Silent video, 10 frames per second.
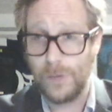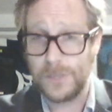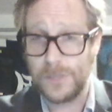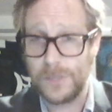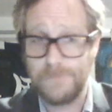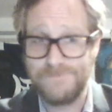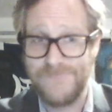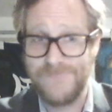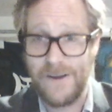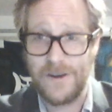looked
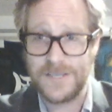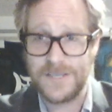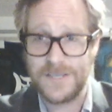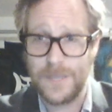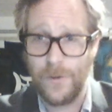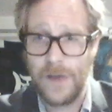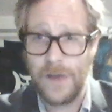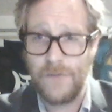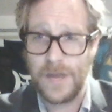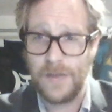very, very similar
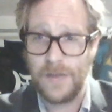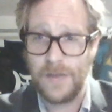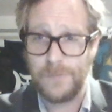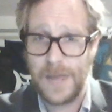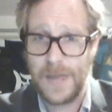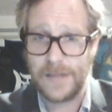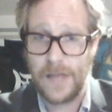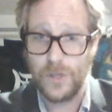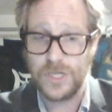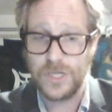to everybody else back then,